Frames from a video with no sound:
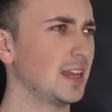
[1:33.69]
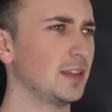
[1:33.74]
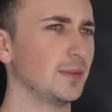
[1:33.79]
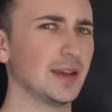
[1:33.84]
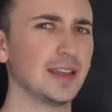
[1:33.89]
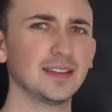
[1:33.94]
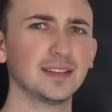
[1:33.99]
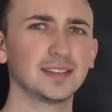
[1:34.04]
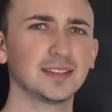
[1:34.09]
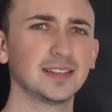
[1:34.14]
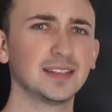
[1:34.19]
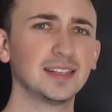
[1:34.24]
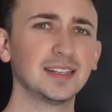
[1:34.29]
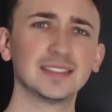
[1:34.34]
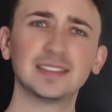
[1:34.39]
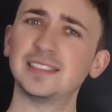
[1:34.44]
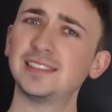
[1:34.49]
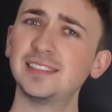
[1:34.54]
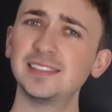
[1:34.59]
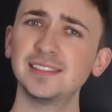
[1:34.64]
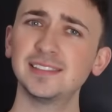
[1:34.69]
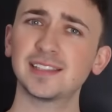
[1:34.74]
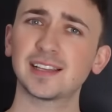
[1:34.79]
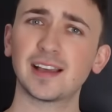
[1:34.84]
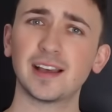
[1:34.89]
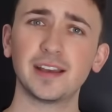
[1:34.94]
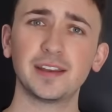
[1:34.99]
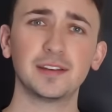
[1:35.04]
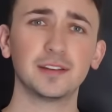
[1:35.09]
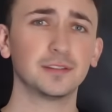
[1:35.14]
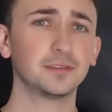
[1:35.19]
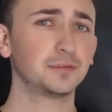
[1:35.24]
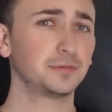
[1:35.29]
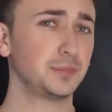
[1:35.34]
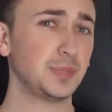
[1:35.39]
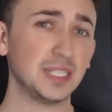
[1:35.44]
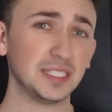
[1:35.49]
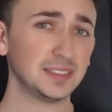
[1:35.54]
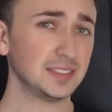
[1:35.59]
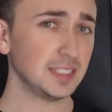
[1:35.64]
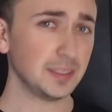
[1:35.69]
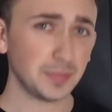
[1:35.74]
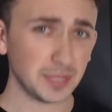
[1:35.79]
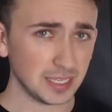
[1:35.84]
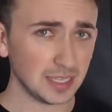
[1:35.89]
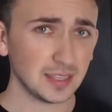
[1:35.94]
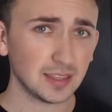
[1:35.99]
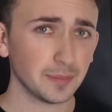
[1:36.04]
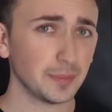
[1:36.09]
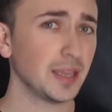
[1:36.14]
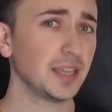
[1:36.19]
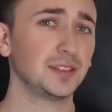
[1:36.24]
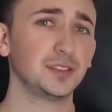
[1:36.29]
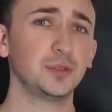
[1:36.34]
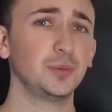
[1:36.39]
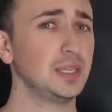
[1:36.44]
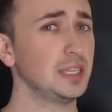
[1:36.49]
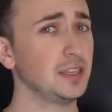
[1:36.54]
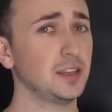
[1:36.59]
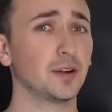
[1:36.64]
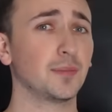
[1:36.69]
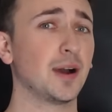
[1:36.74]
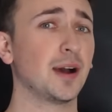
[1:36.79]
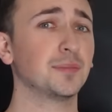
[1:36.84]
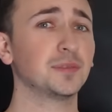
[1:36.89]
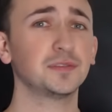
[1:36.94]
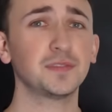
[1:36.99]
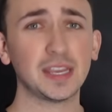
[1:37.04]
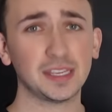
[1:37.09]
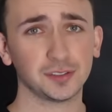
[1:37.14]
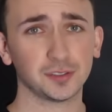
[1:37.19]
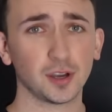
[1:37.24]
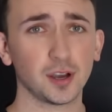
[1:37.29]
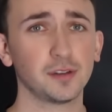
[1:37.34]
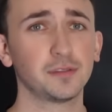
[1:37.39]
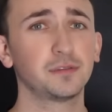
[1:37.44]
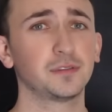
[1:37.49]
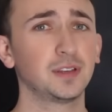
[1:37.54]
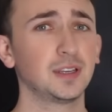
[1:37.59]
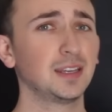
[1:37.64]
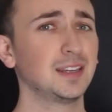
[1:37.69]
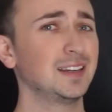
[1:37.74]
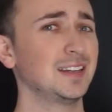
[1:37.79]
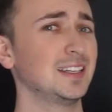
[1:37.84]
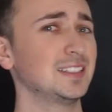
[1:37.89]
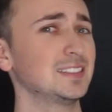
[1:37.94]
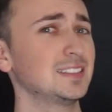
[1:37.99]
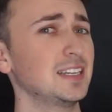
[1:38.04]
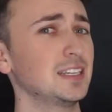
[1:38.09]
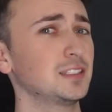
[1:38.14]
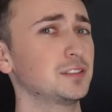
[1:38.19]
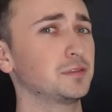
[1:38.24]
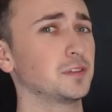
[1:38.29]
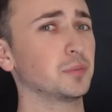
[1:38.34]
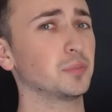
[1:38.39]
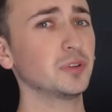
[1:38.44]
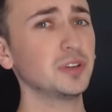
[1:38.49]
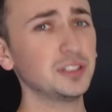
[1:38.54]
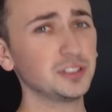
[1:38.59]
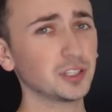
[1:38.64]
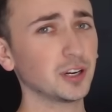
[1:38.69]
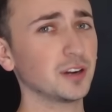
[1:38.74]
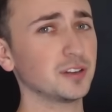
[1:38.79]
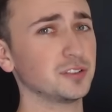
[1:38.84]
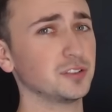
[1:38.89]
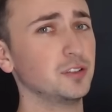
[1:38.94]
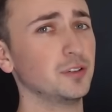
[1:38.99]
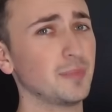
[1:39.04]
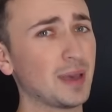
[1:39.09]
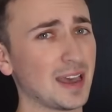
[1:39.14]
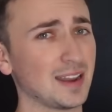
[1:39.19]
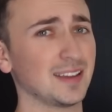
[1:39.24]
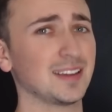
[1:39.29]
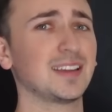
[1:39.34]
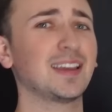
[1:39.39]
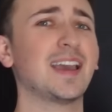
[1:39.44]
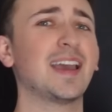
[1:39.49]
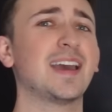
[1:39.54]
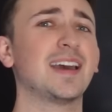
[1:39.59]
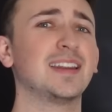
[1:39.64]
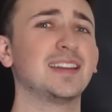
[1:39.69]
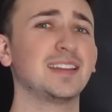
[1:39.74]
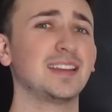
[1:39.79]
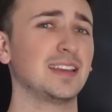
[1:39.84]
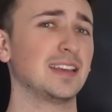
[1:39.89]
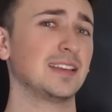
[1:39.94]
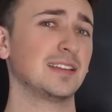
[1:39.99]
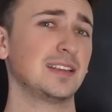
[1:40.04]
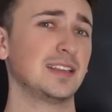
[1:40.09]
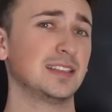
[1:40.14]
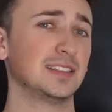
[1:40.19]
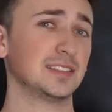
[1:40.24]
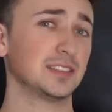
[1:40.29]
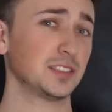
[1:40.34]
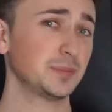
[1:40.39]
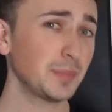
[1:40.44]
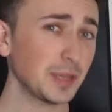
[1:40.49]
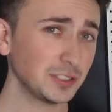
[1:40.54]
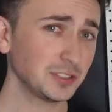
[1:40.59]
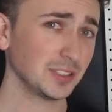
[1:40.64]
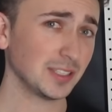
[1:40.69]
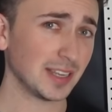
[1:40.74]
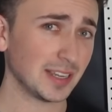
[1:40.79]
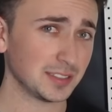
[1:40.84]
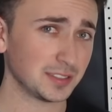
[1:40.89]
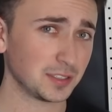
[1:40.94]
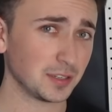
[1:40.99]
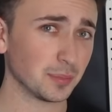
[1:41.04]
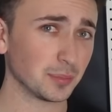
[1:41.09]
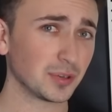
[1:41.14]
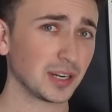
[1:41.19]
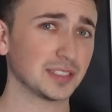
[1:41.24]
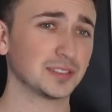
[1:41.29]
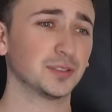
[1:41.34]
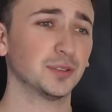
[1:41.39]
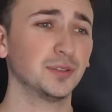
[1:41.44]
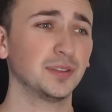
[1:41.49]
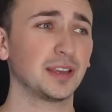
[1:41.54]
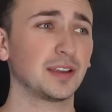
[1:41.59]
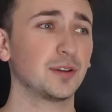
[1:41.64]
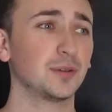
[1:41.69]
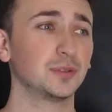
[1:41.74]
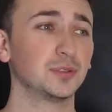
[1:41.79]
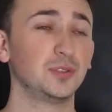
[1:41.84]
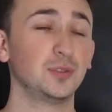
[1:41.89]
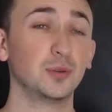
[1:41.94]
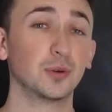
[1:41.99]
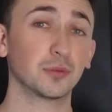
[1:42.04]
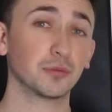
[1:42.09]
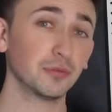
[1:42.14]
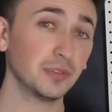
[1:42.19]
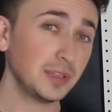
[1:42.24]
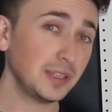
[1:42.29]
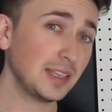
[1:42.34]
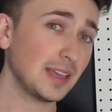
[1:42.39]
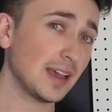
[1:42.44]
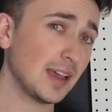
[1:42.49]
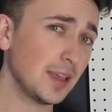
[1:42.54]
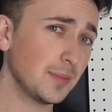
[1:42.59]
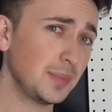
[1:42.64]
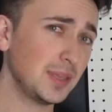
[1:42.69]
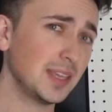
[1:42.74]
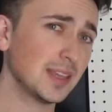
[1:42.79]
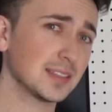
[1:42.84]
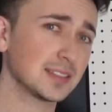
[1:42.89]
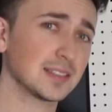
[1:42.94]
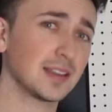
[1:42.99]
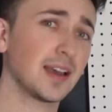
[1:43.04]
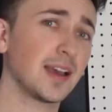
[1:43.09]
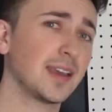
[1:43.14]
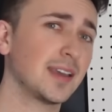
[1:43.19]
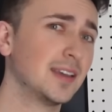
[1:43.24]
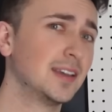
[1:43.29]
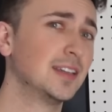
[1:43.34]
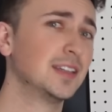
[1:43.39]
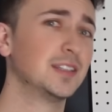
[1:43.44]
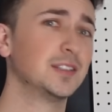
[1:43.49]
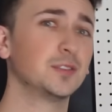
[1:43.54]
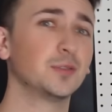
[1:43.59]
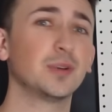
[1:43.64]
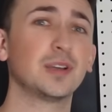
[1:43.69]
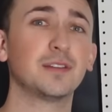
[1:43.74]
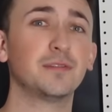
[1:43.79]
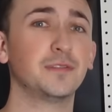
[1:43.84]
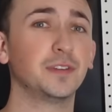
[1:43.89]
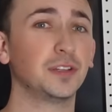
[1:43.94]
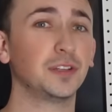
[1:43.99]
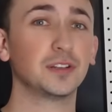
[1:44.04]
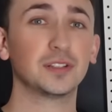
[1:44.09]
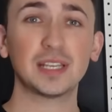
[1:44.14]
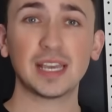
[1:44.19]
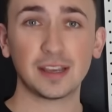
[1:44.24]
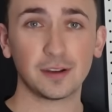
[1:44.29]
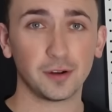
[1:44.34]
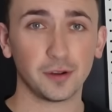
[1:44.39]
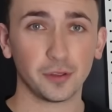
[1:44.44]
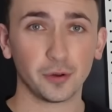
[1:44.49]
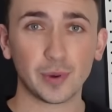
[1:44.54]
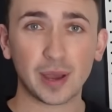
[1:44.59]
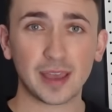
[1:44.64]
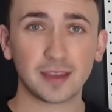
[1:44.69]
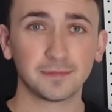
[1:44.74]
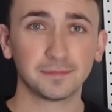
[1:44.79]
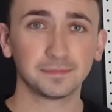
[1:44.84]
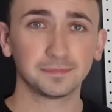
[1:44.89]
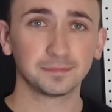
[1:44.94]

Anyway, this isn't the kind of PCP that makes you eat your mom's face off. It stands for Precharge Pneumatic, and it is a specialized compressor that goes to a really high PSI so it can fill your tank all the way. You